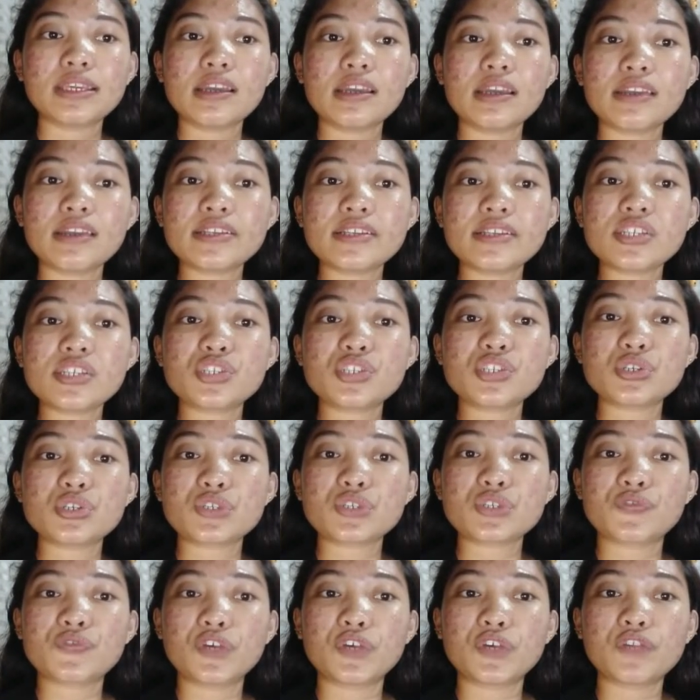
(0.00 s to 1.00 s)
It is
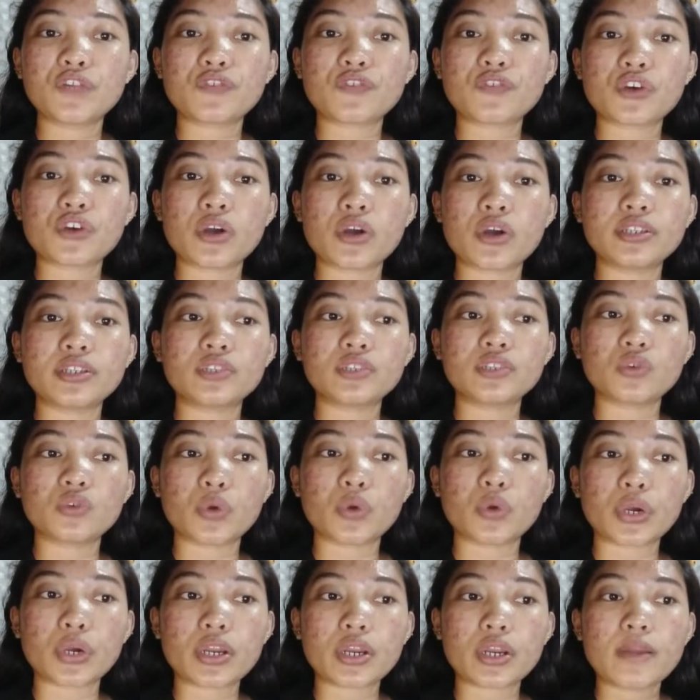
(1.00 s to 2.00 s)
useful for
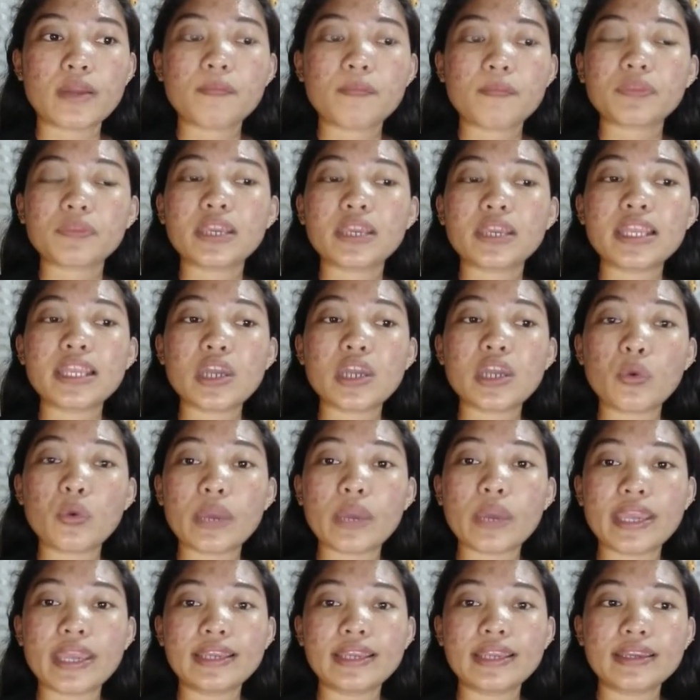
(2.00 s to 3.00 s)
auditor. In a
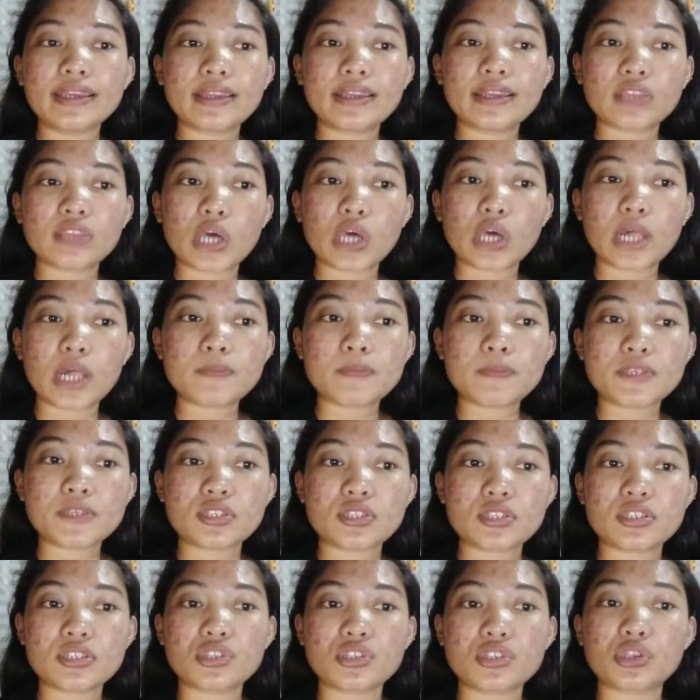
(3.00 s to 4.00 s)
way, it helps
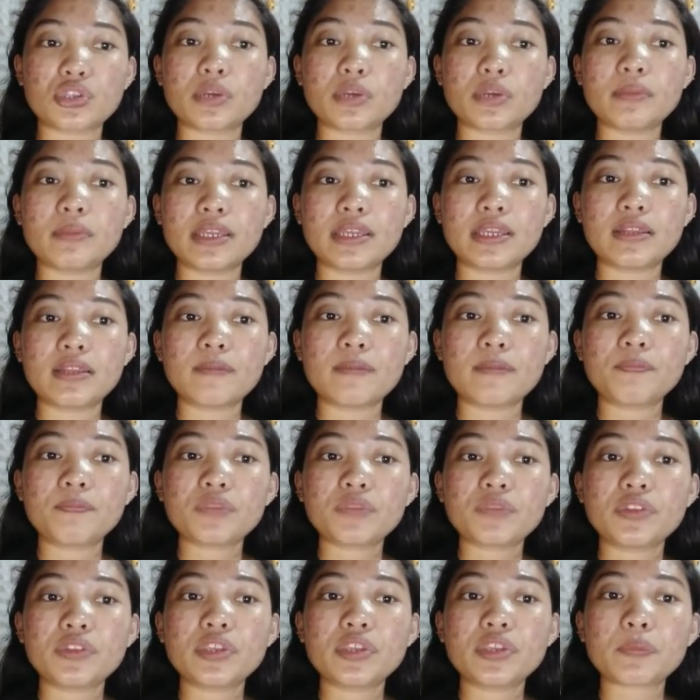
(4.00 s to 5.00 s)
to determine
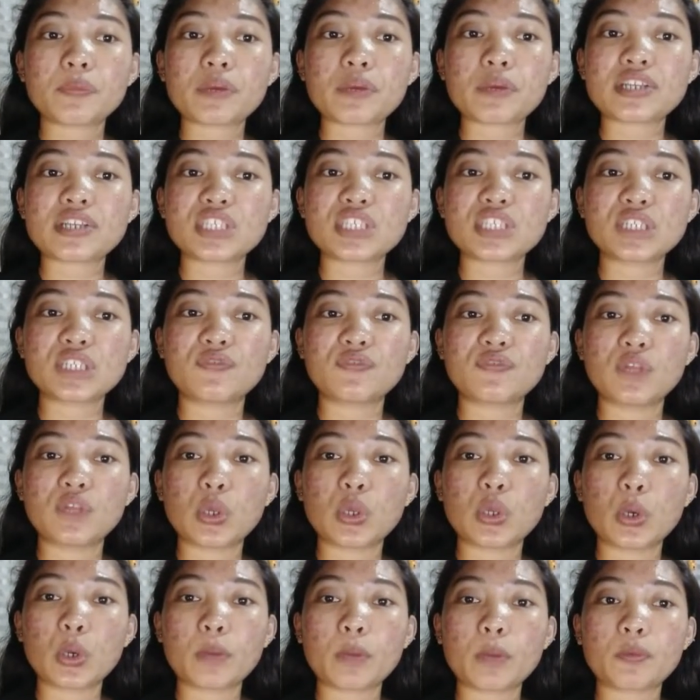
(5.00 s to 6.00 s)
the process
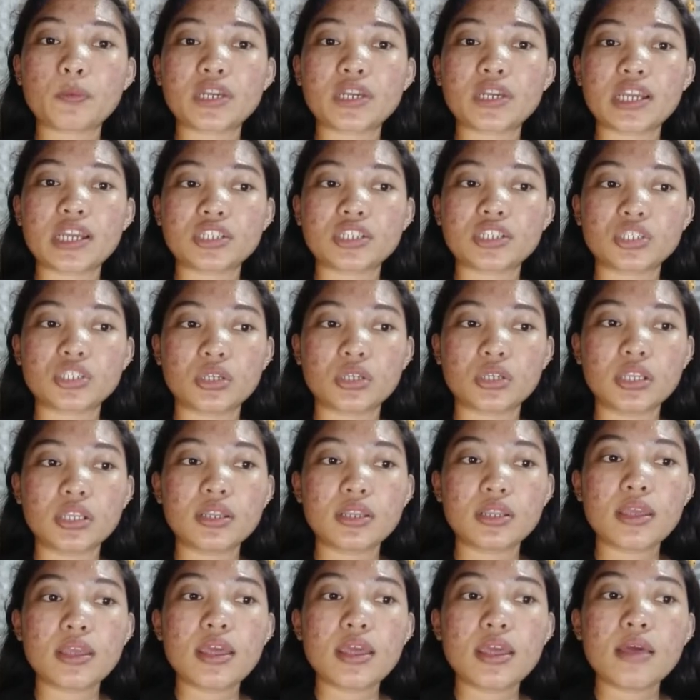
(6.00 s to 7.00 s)
flow of production
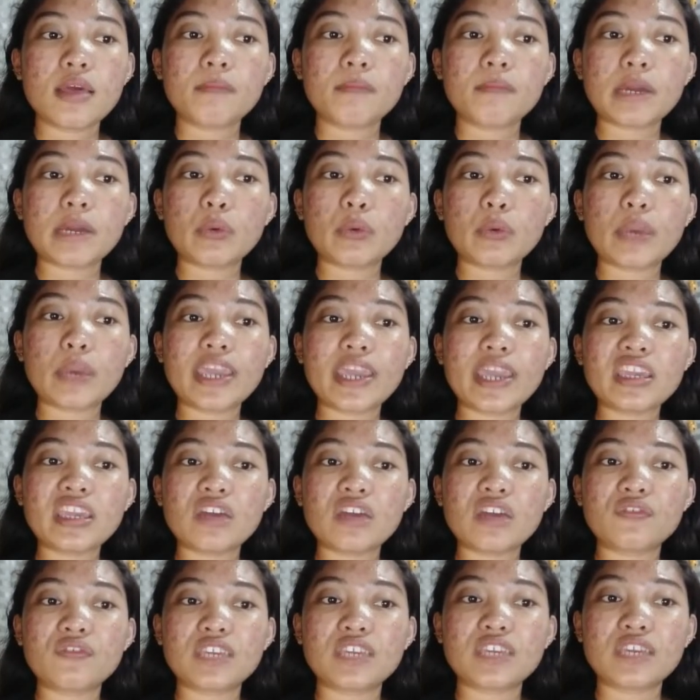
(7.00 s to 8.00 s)
by way
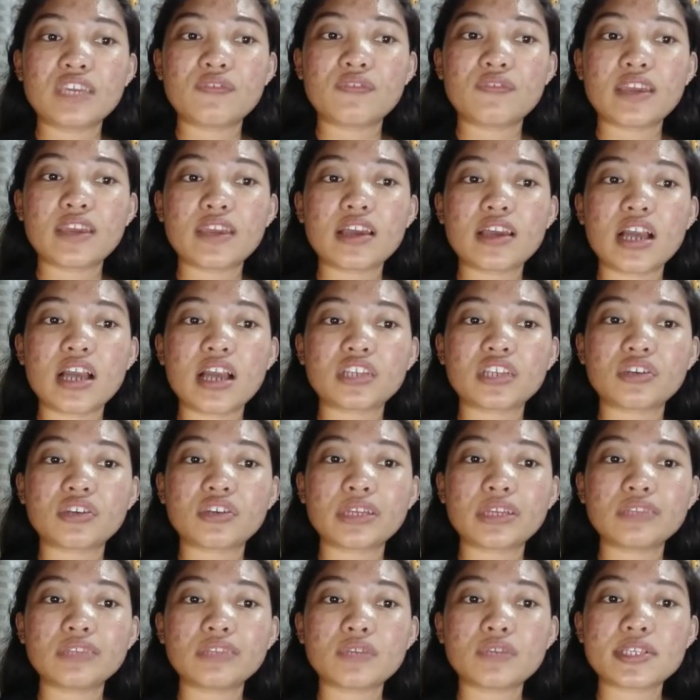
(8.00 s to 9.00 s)
of giving
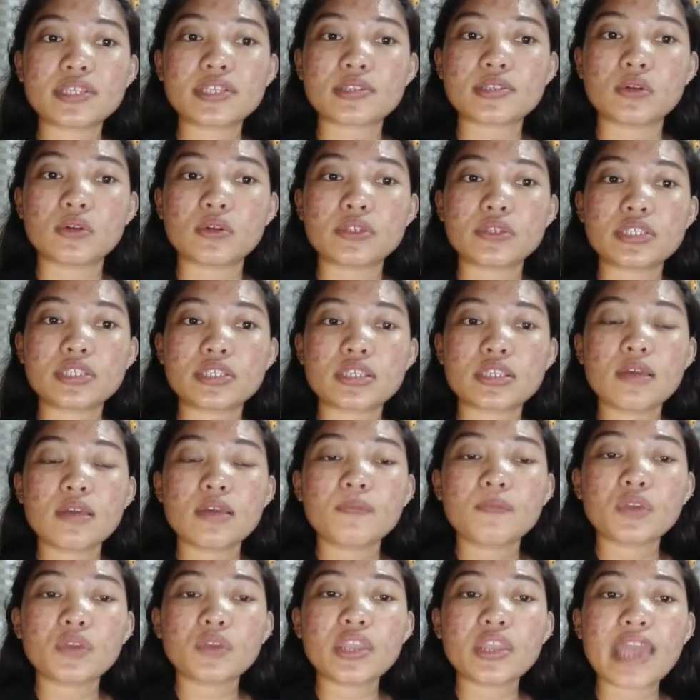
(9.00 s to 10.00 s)
accurate results
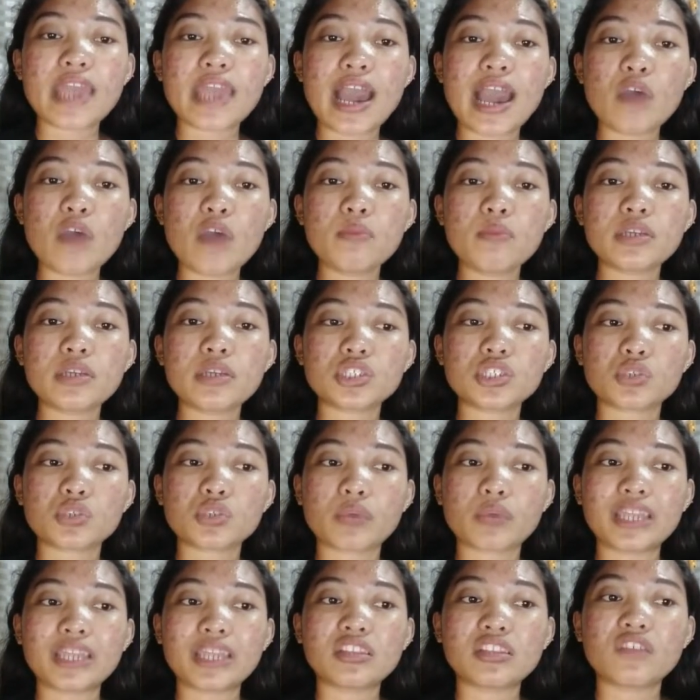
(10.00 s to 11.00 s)
and how much
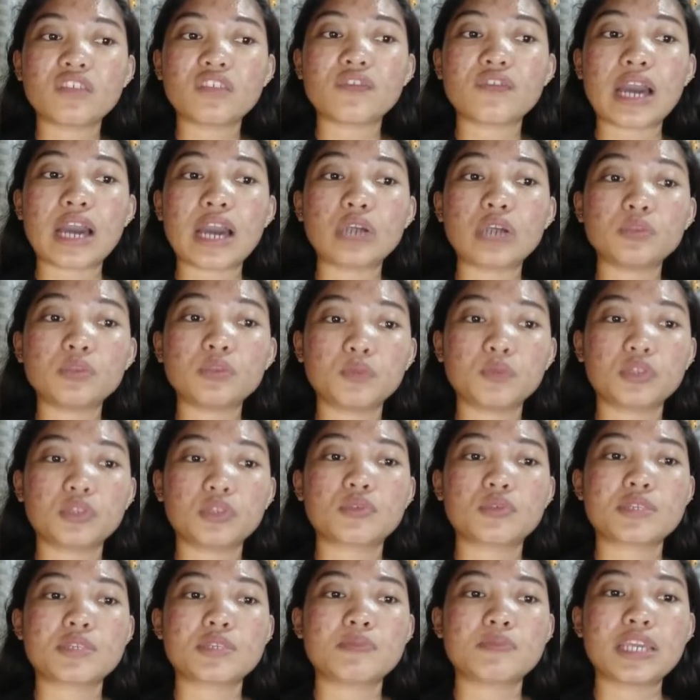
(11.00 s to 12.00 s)
rate of output
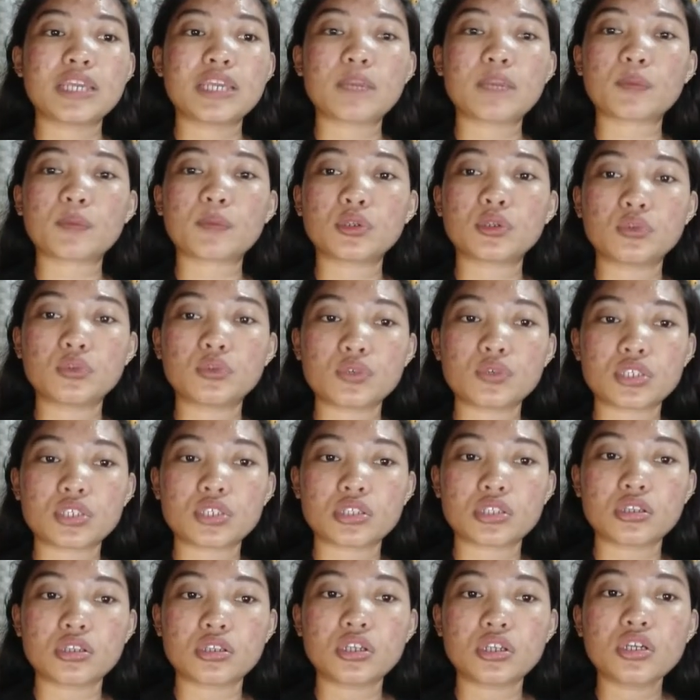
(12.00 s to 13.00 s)
was being produced
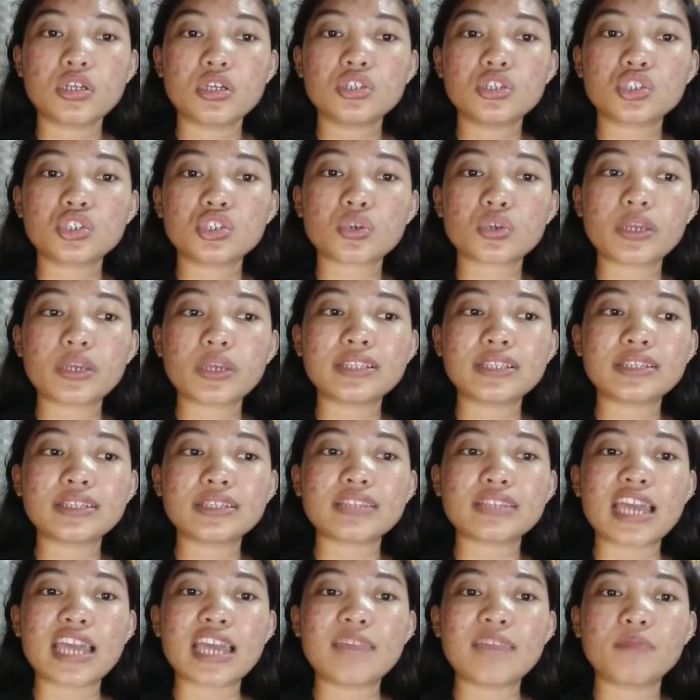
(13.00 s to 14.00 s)
during the
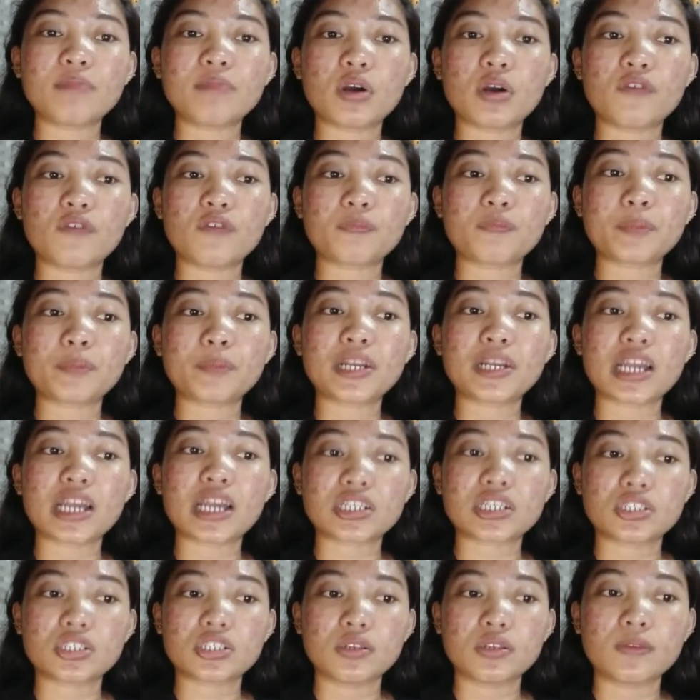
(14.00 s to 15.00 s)
time of
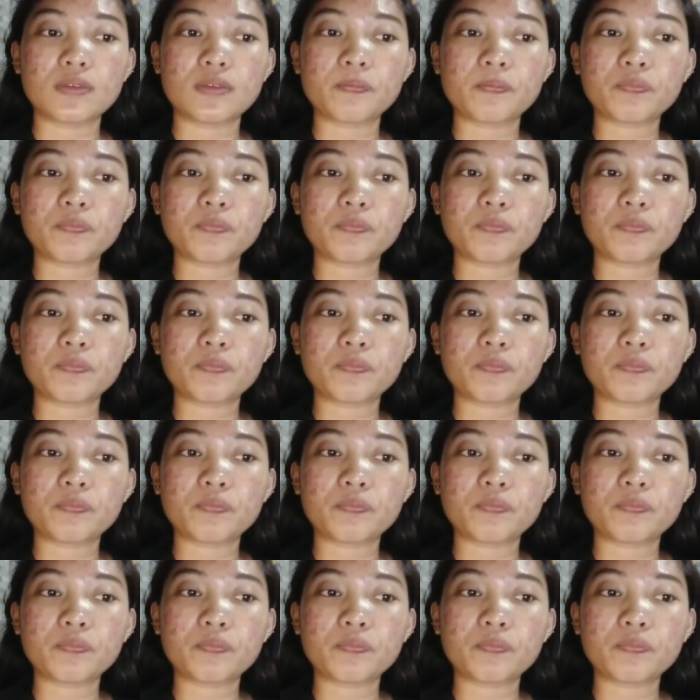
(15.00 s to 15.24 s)
production.